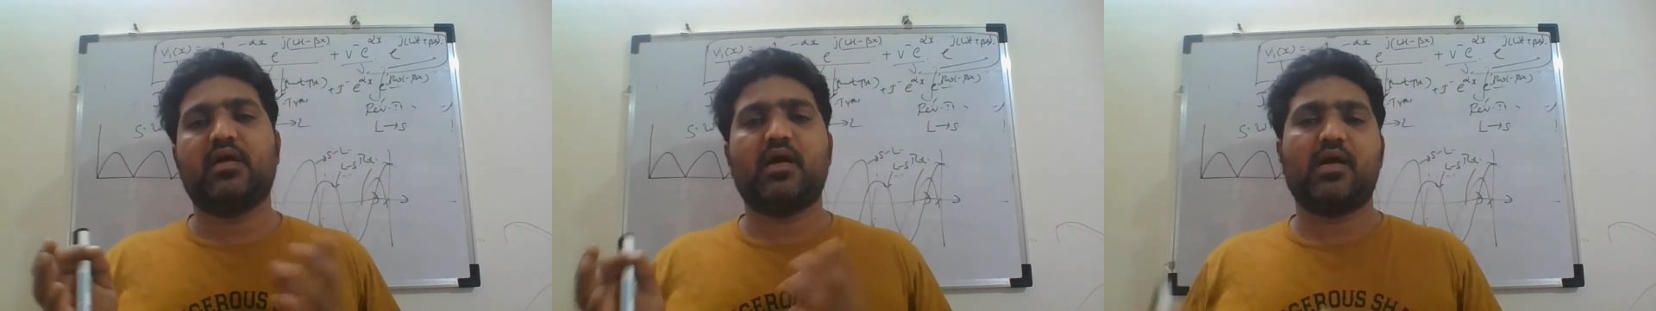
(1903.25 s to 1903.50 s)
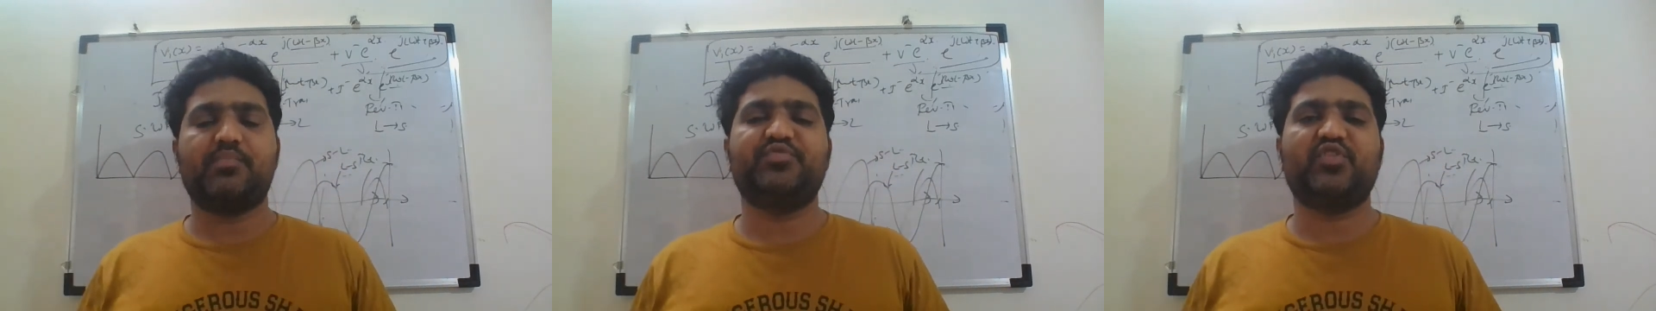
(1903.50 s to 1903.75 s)

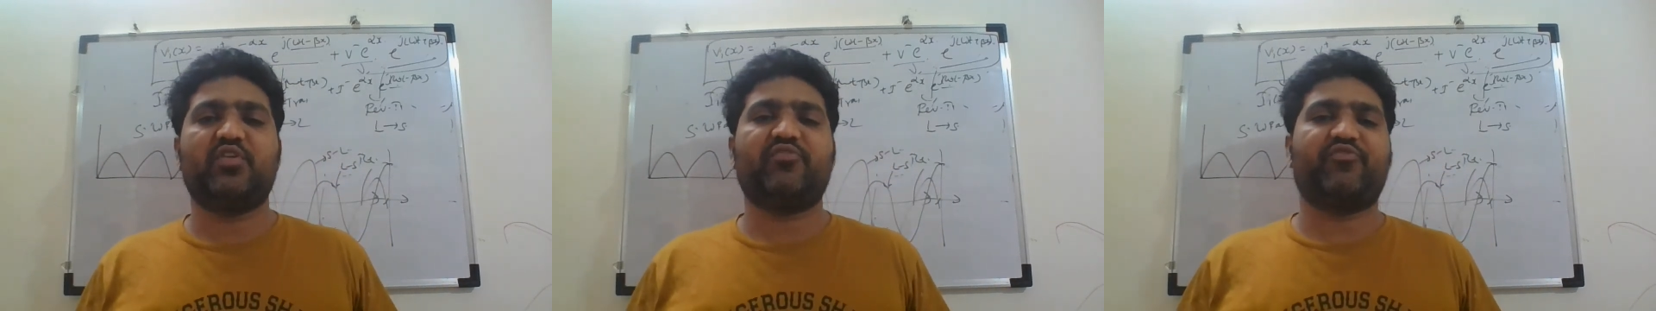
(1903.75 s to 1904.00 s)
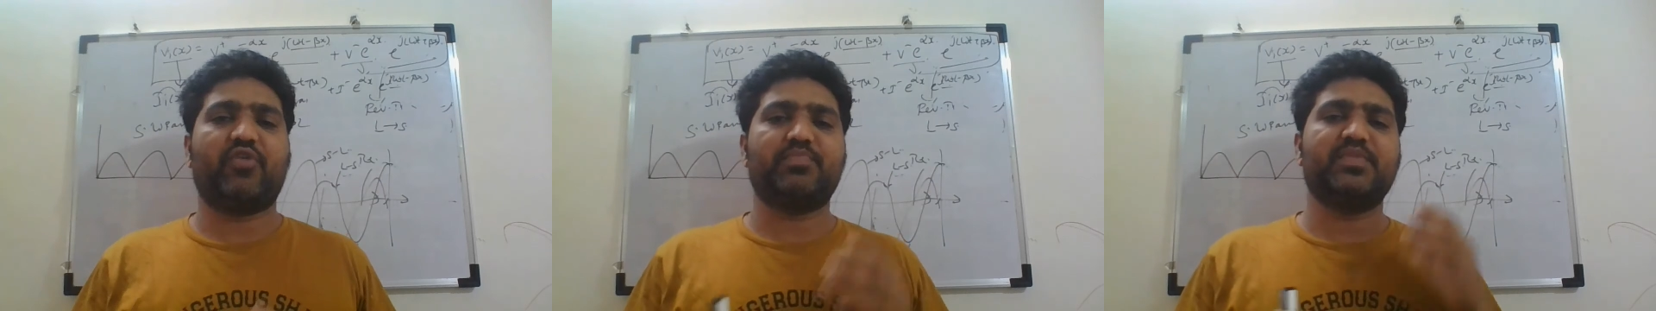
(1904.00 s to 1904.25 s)
observe
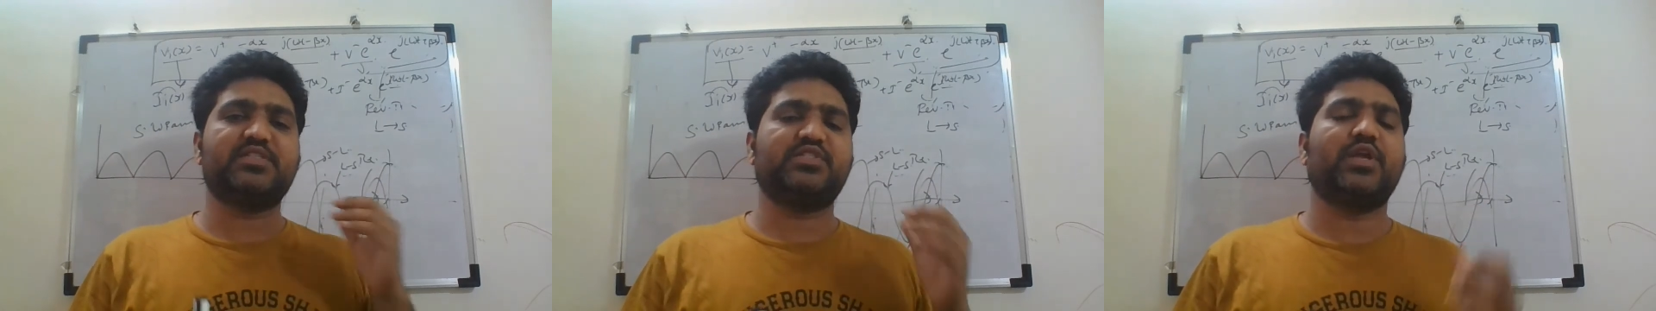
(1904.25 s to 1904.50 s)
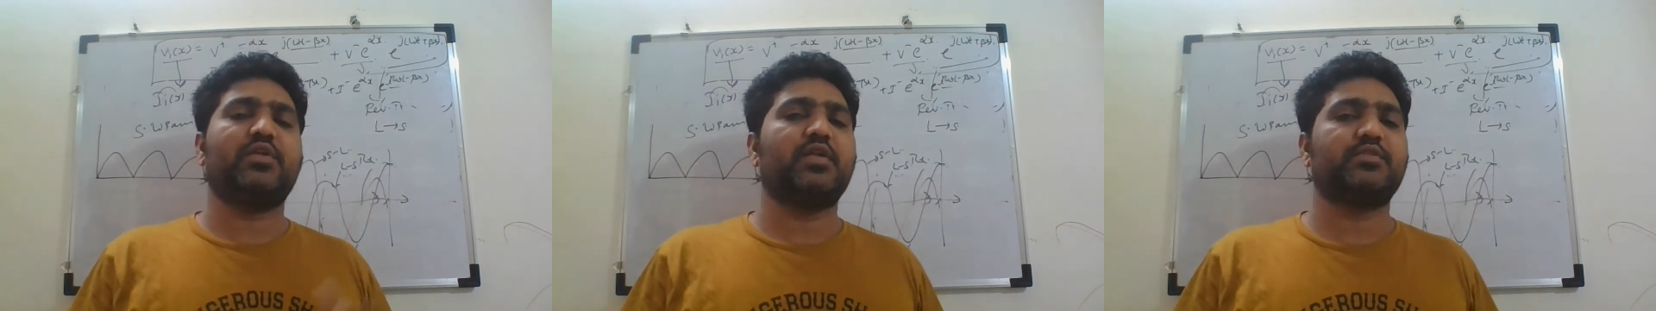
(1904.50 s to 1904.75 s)
from this
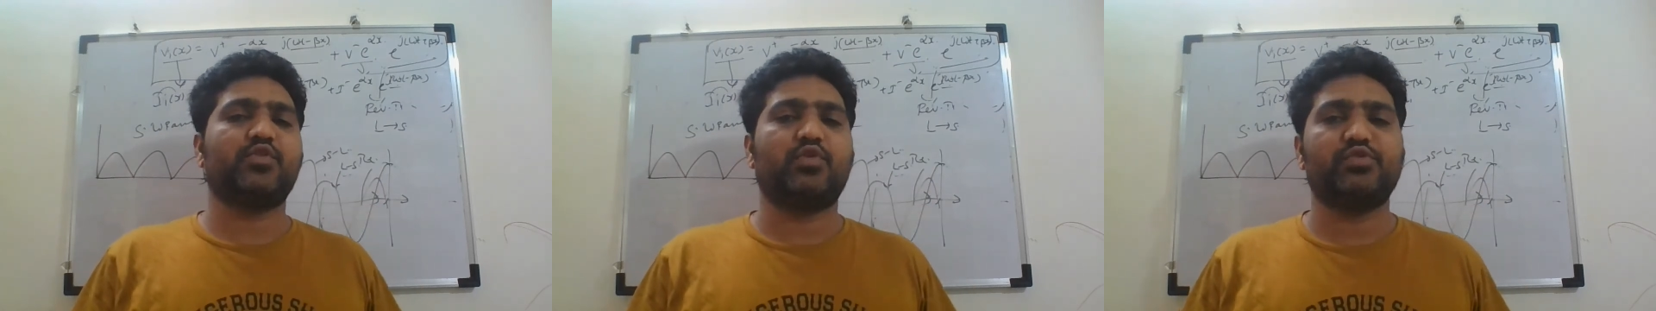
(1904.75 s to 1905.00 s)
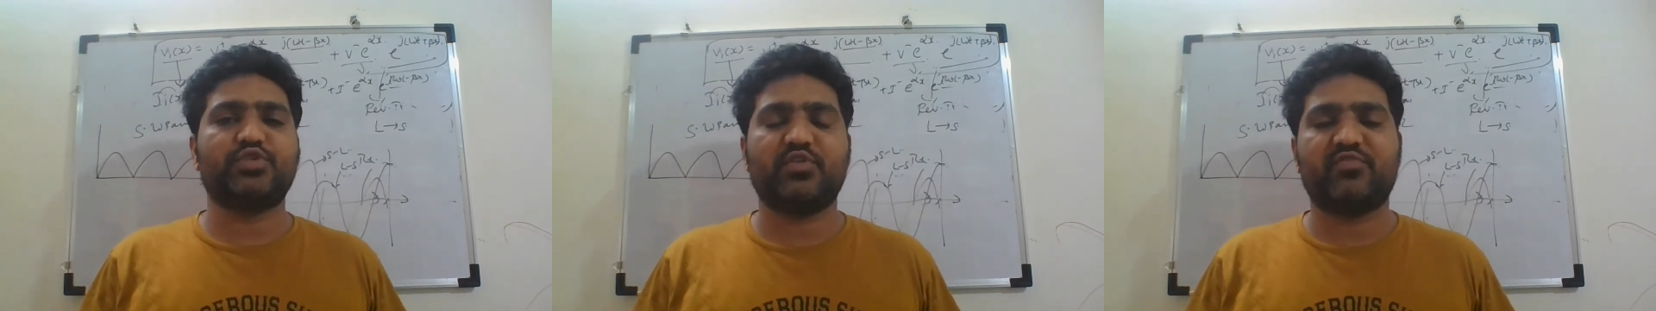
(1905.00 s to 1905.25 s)
general
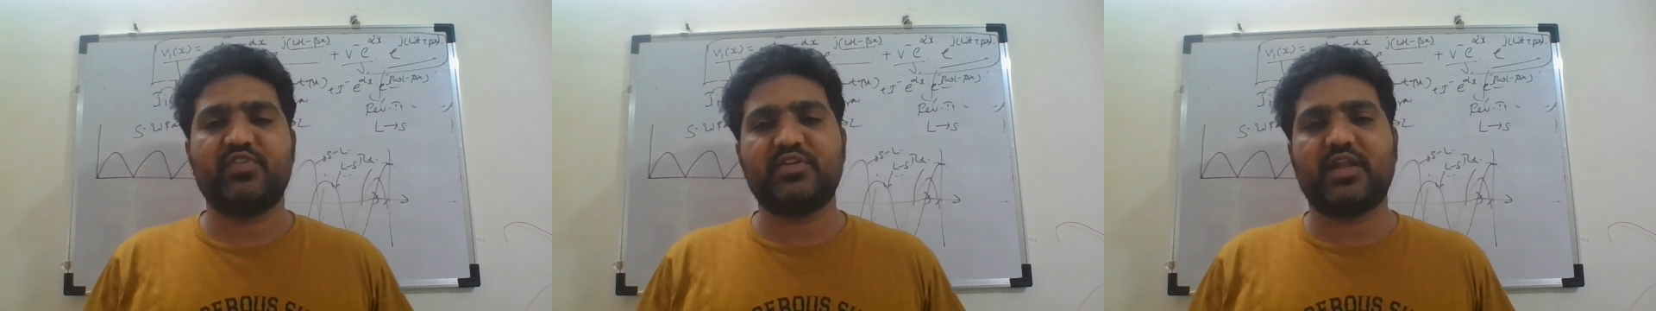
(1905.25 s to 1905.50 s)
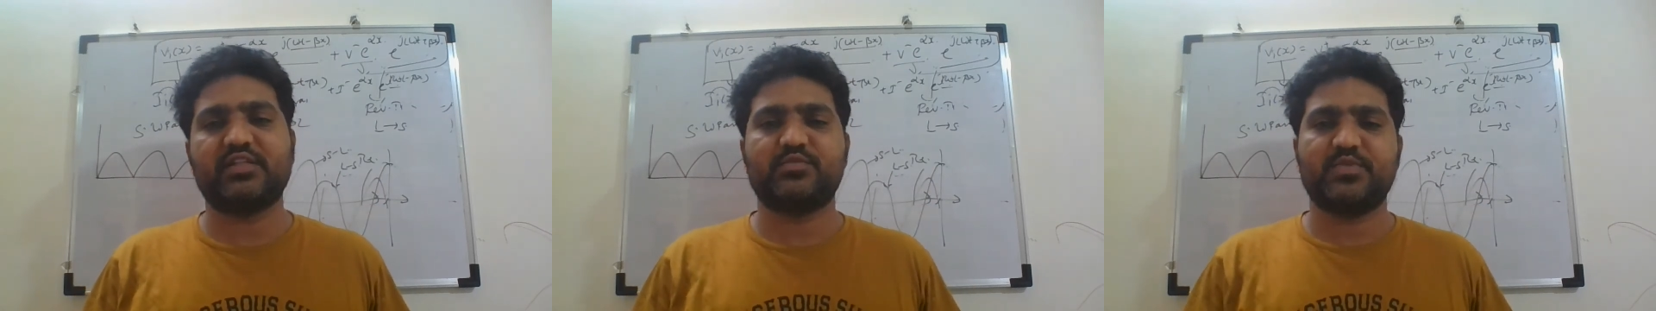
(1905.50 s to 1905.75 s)
solution of the
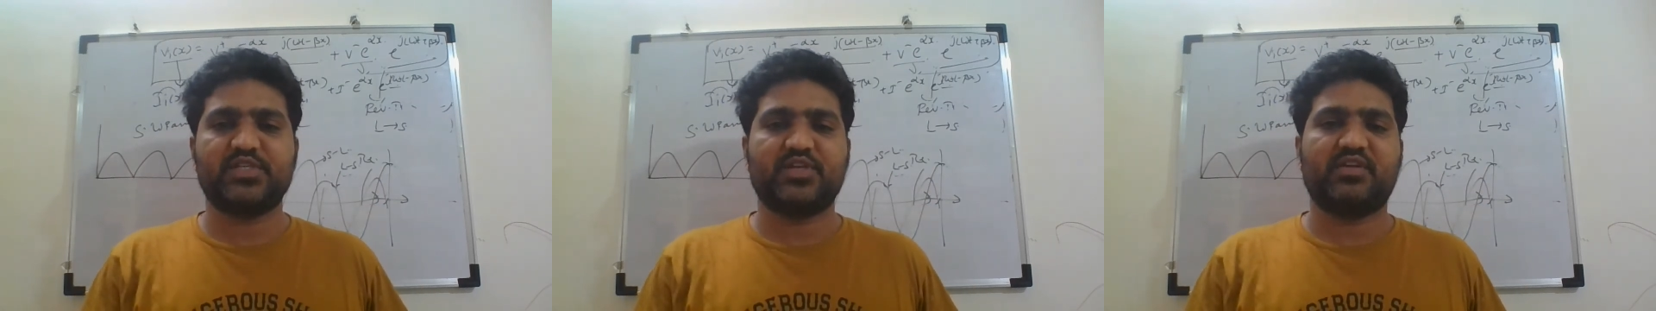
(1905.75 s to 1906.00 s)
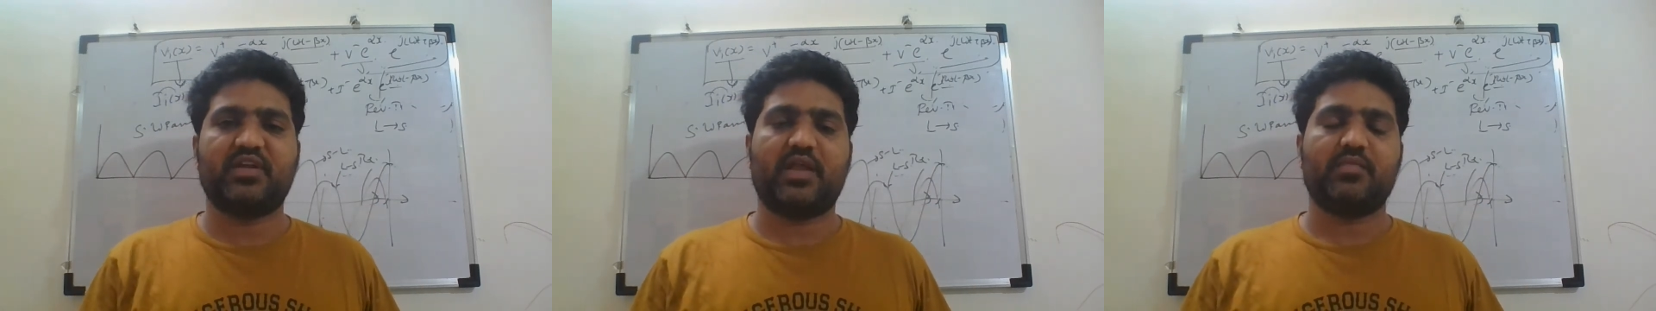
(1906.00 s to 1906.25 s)
transmission
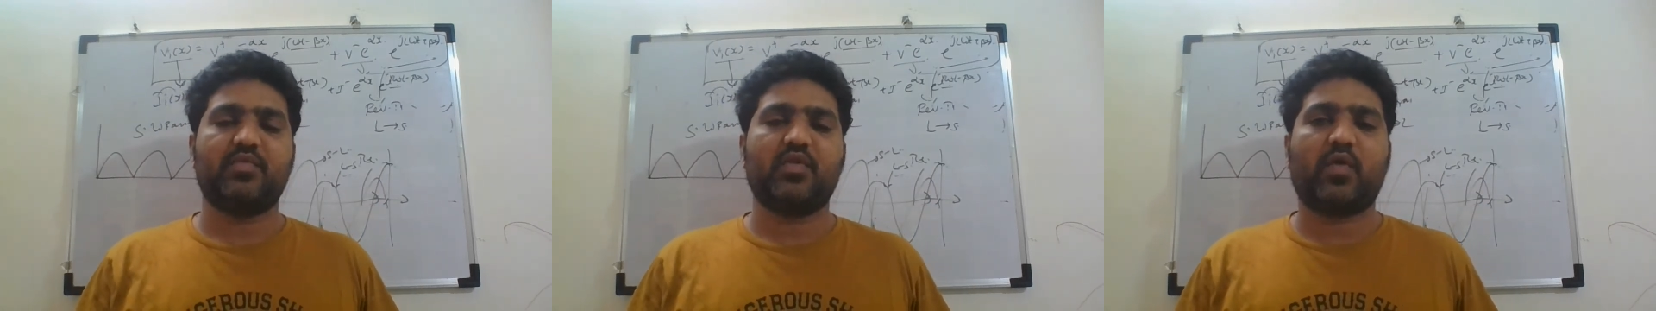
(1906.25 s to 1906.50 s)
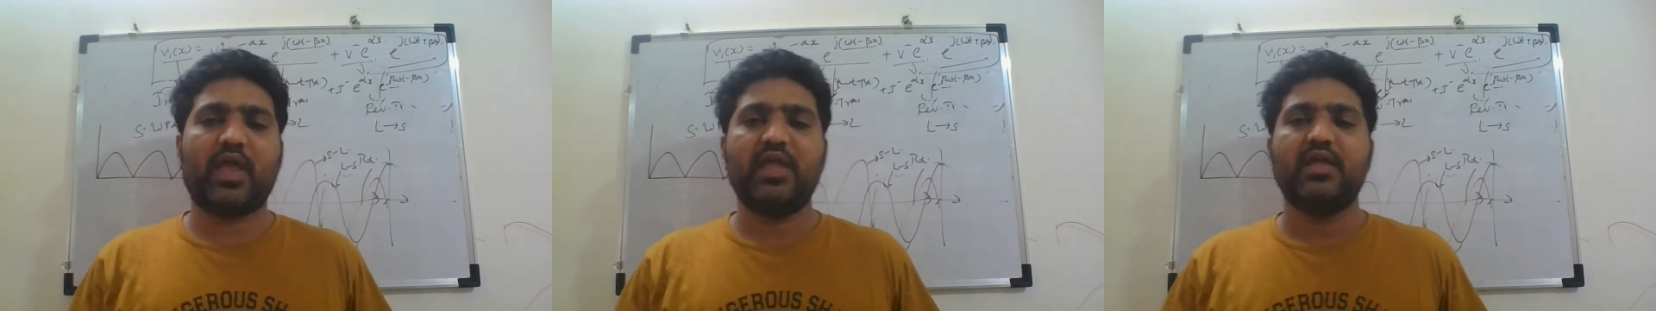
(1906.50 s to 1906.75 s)
line,
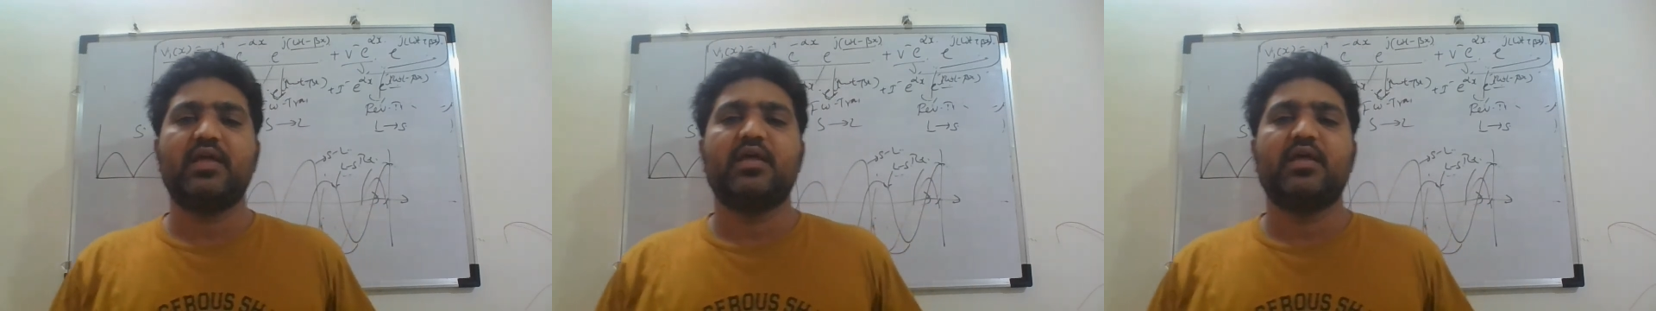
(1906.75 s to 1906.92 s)
okay,